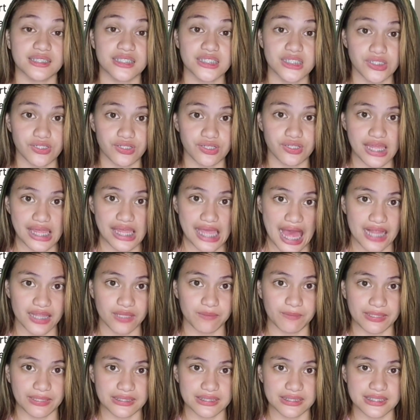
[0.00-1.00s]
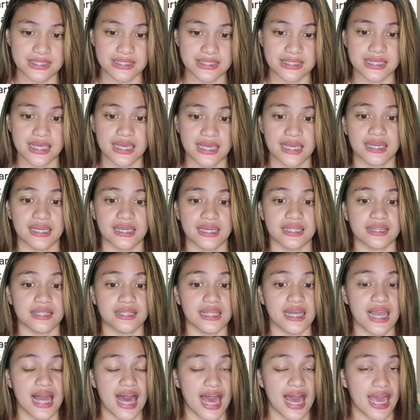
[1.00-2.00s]
These are the elements:
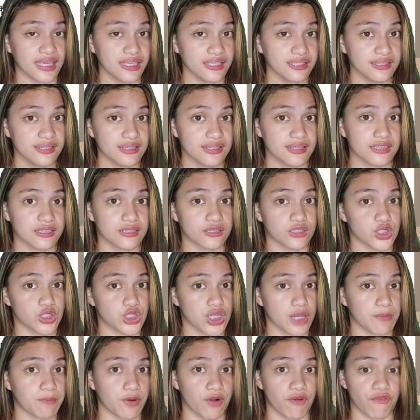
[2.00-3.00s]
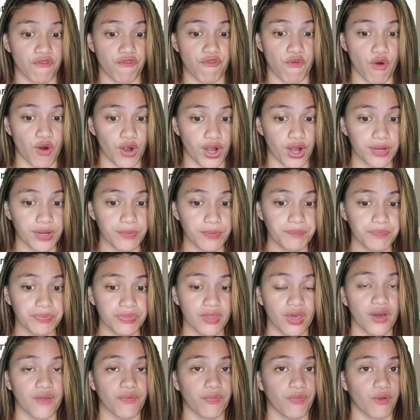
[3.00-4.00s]
the line, the shape or form,
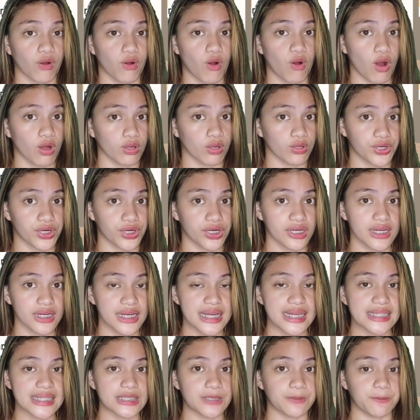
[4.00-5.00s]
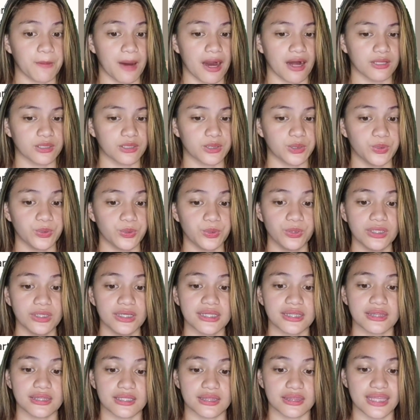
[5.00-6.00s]
the color, the value,
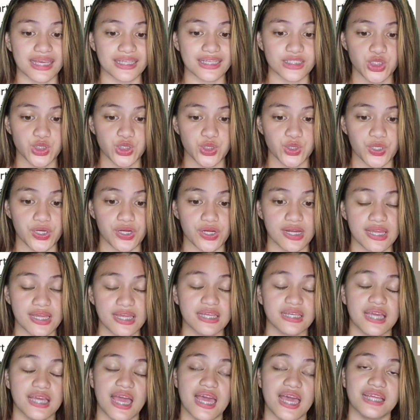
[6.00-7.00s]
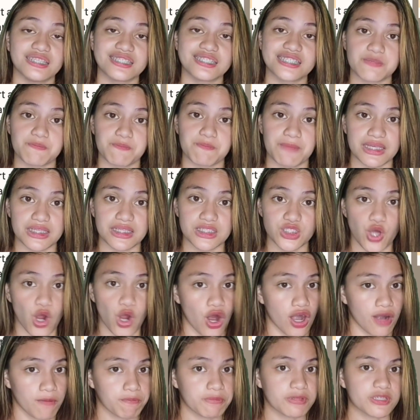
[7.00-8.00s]
the texture, and space
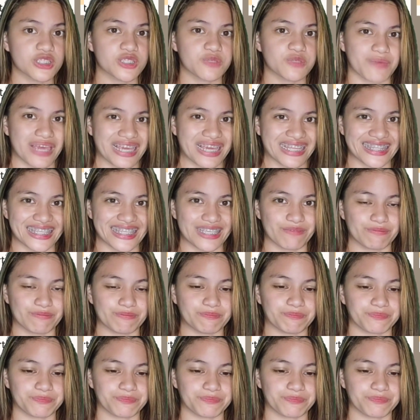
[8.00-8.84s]
or perspective.